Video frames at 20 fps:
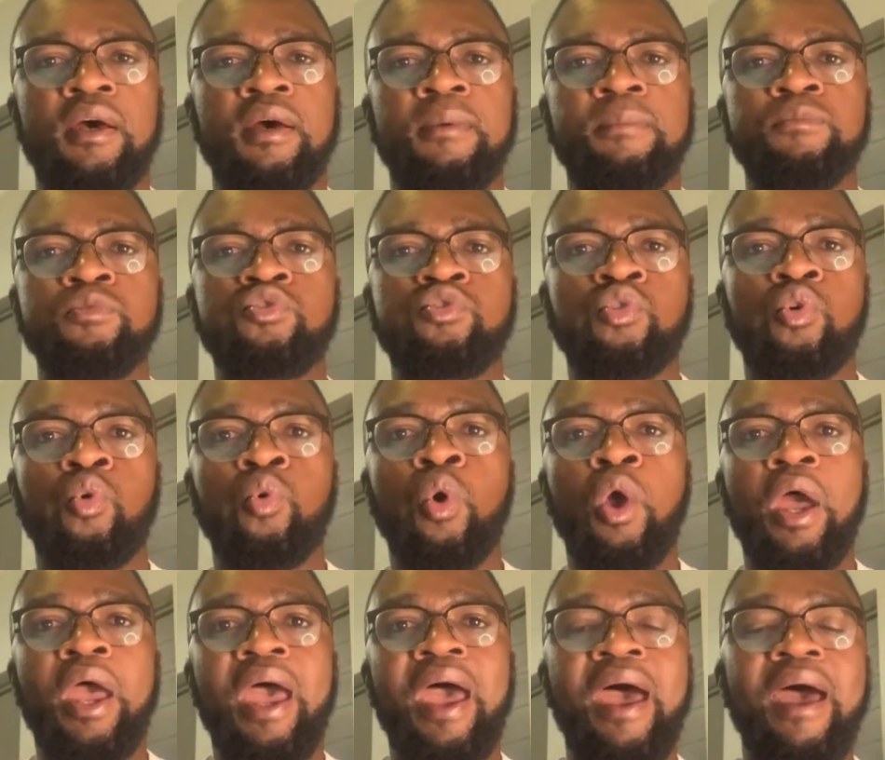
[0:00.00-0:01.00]
So
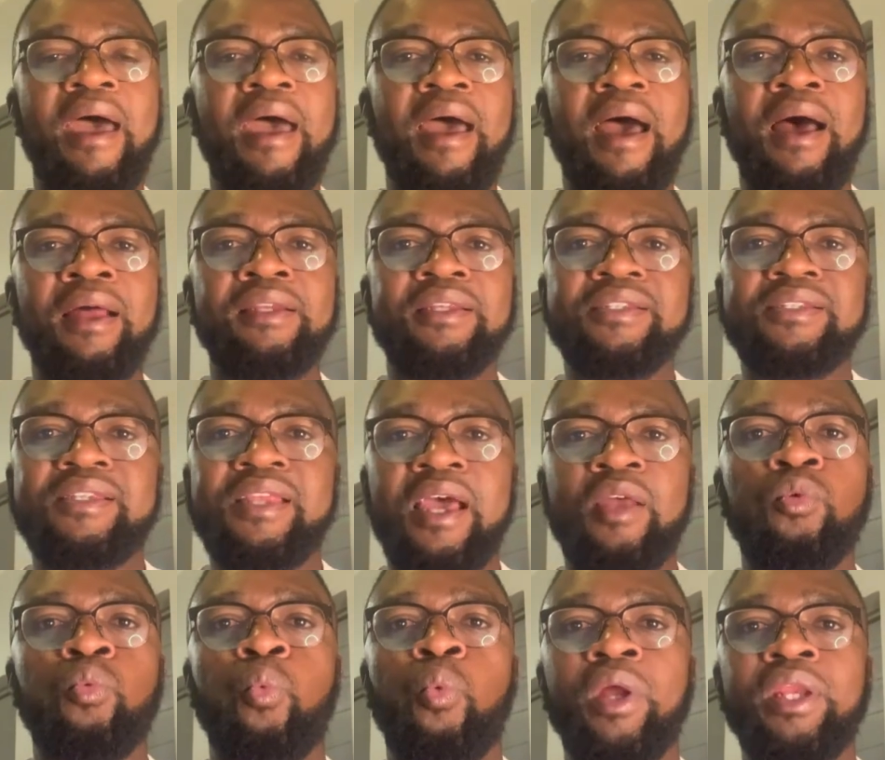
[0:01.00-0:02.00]

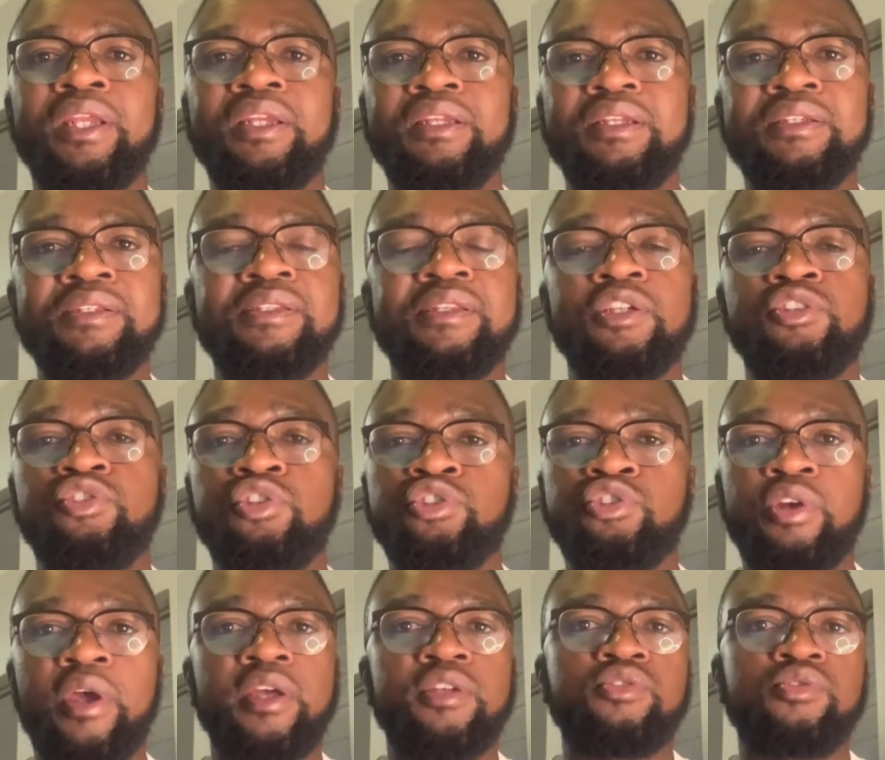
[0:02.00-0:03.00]
understand what it is that you're
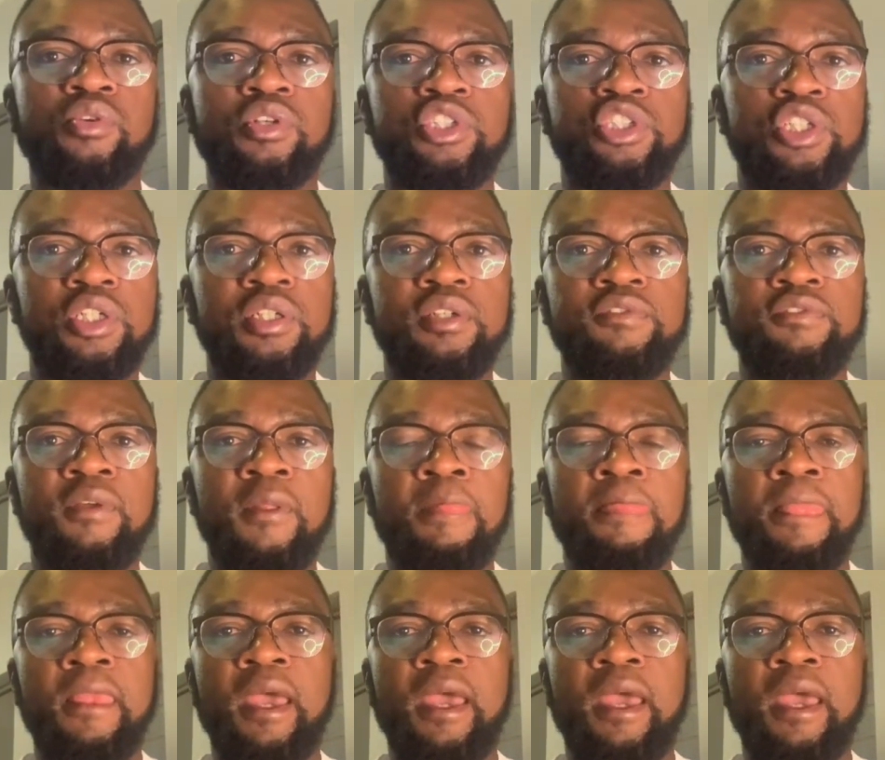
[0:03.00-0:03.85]
trying to achieve,